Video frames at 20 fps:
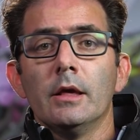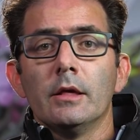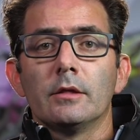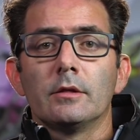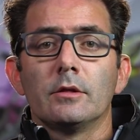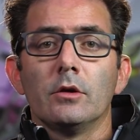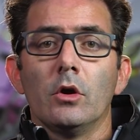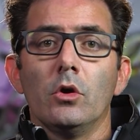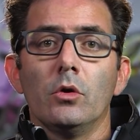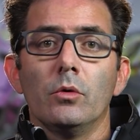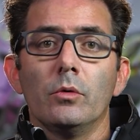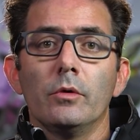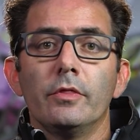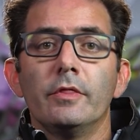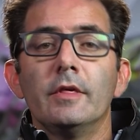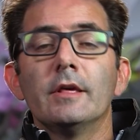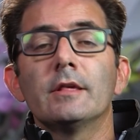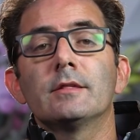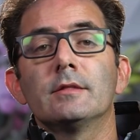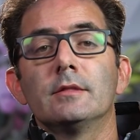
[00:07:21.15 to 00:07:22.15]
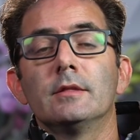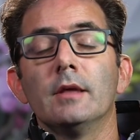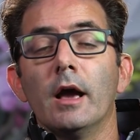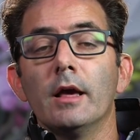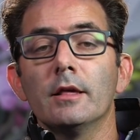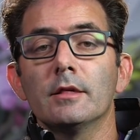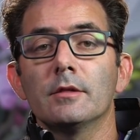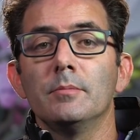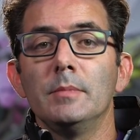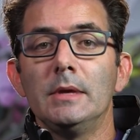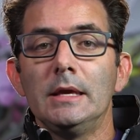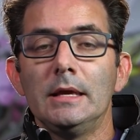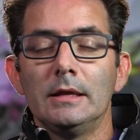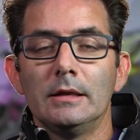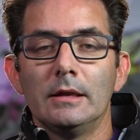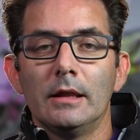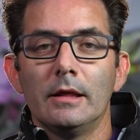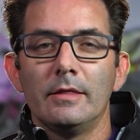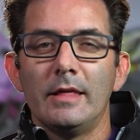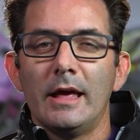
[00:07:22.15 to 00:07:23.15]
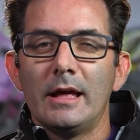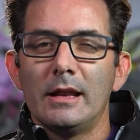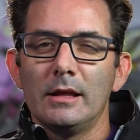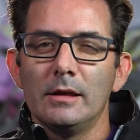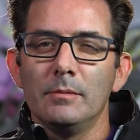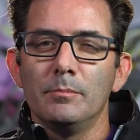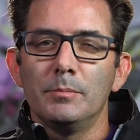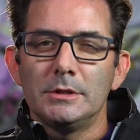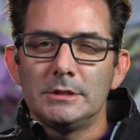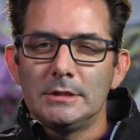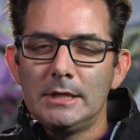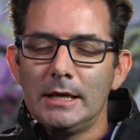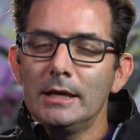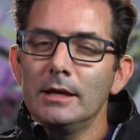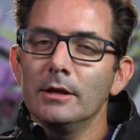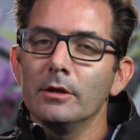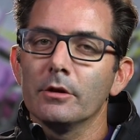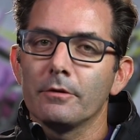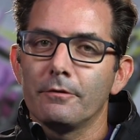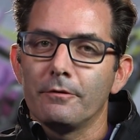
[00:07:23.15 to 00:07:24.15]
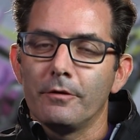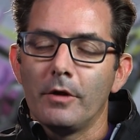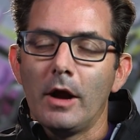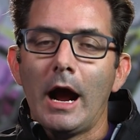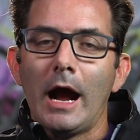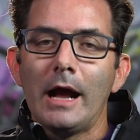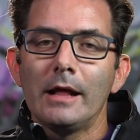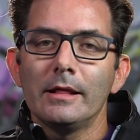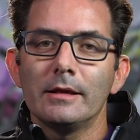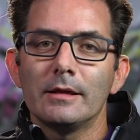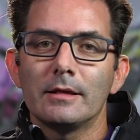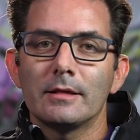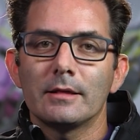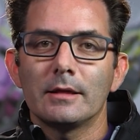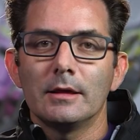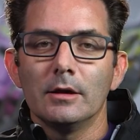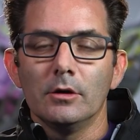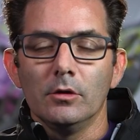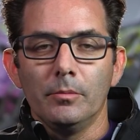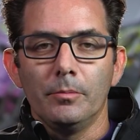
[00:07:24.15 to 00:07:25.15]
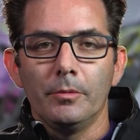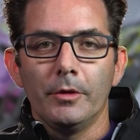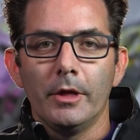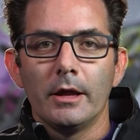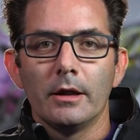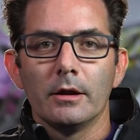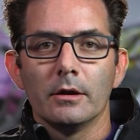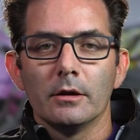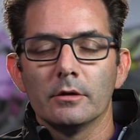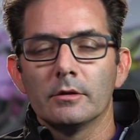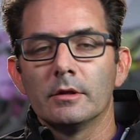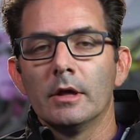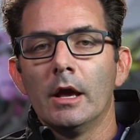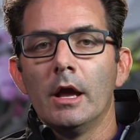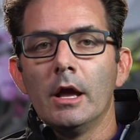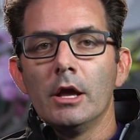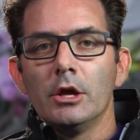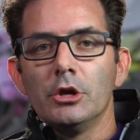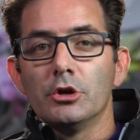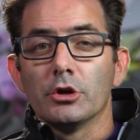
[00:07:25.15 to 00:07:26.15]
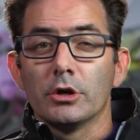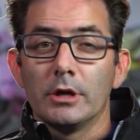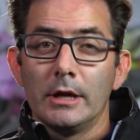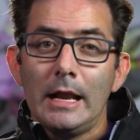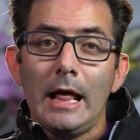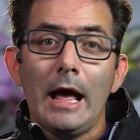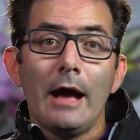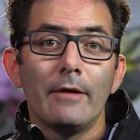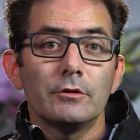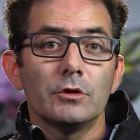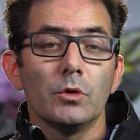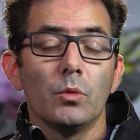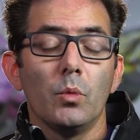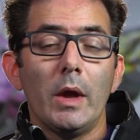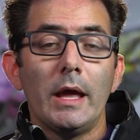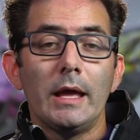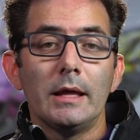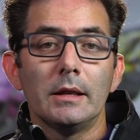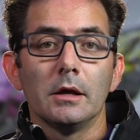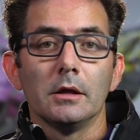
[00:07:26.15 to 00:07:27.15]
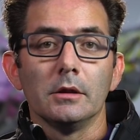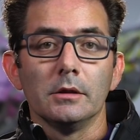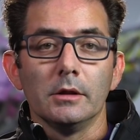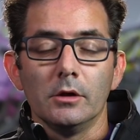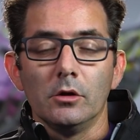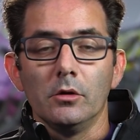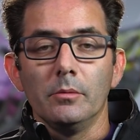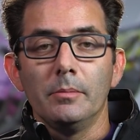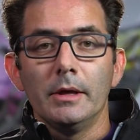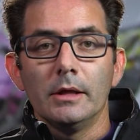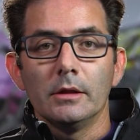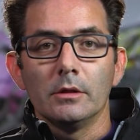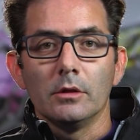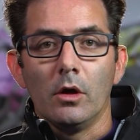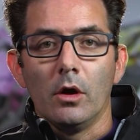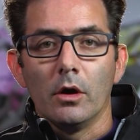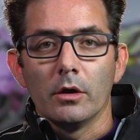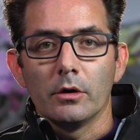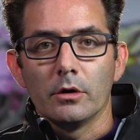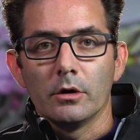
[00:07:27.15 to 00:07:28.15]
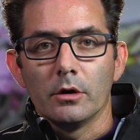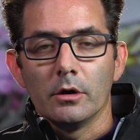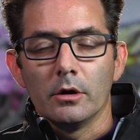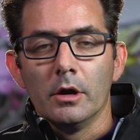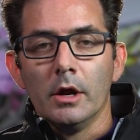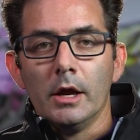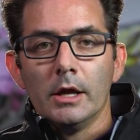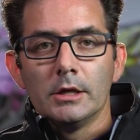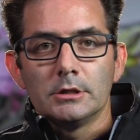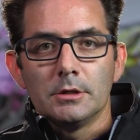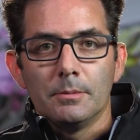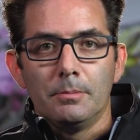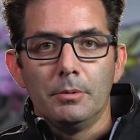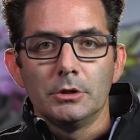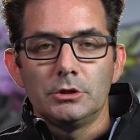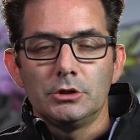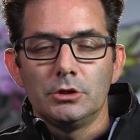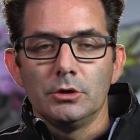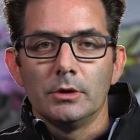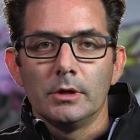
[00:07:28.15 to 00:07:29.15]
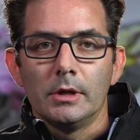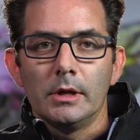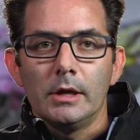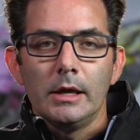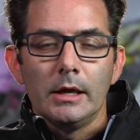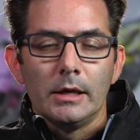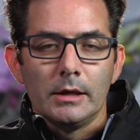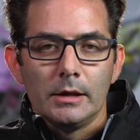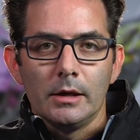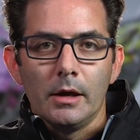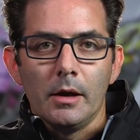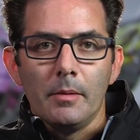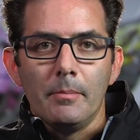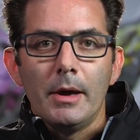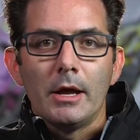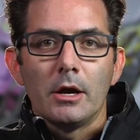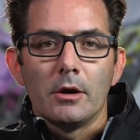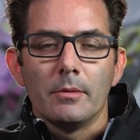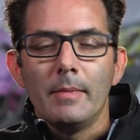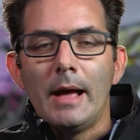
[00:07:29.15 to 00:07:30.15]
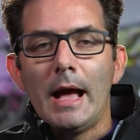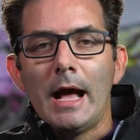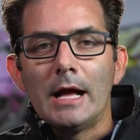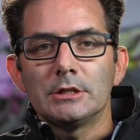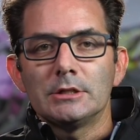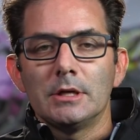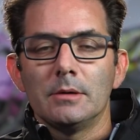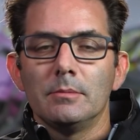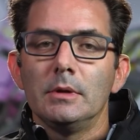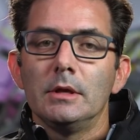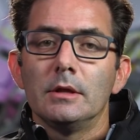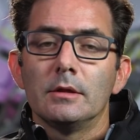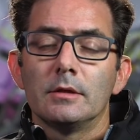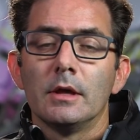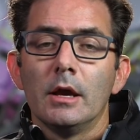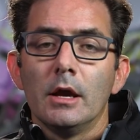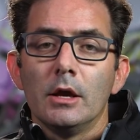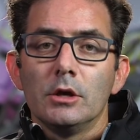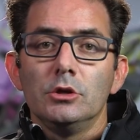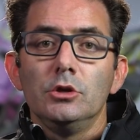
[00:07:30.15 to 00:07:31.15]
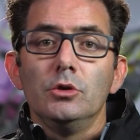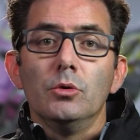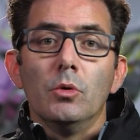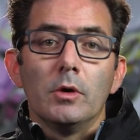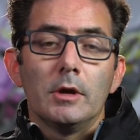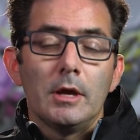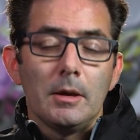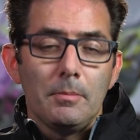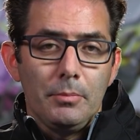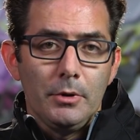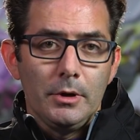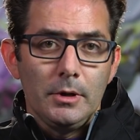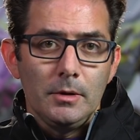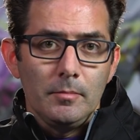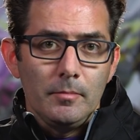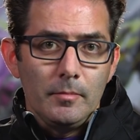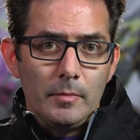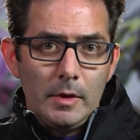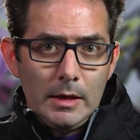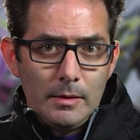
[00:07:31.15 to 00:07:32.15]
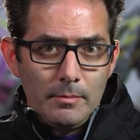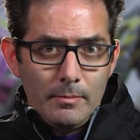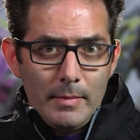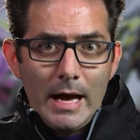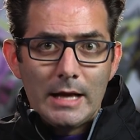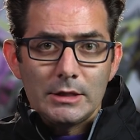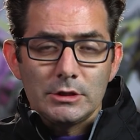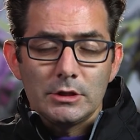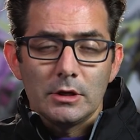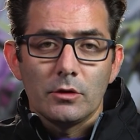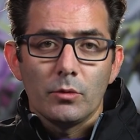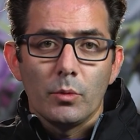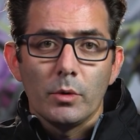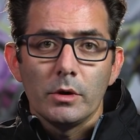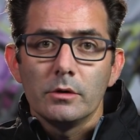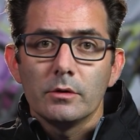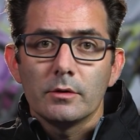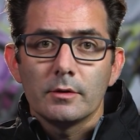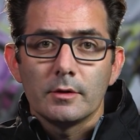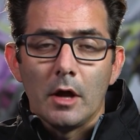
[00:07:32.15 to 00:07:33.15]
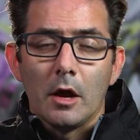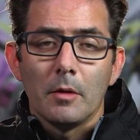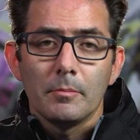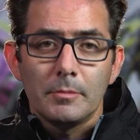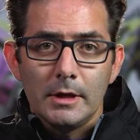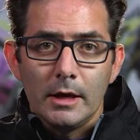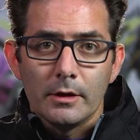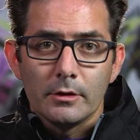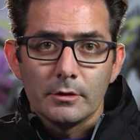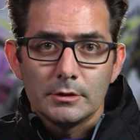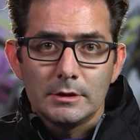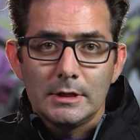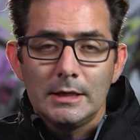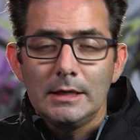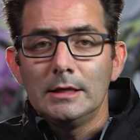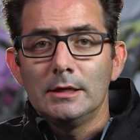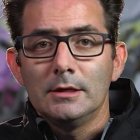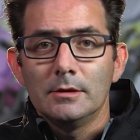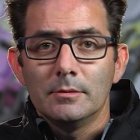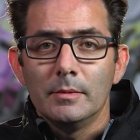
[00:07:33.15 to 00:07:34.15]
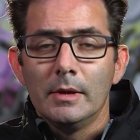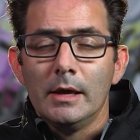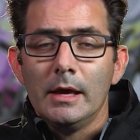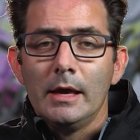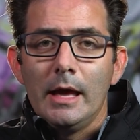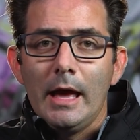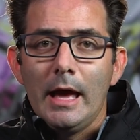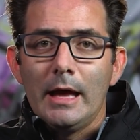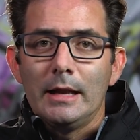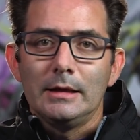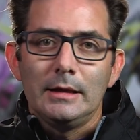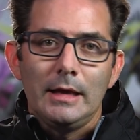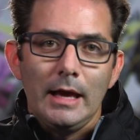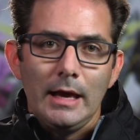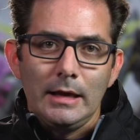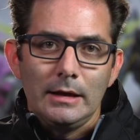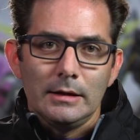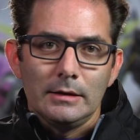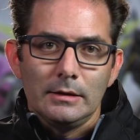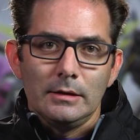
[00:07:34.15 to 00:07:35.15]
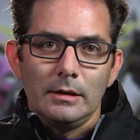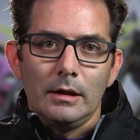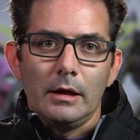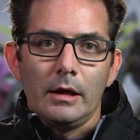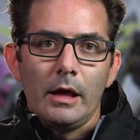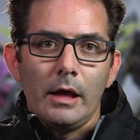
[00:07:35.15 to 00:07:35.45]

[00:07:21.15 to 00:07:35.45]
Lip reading: So this does mean that in particular for highly skilled players, you're going to have to wait a little bit longer to put you in a better match. That means you won't get put in matches where you stomp the other team and gain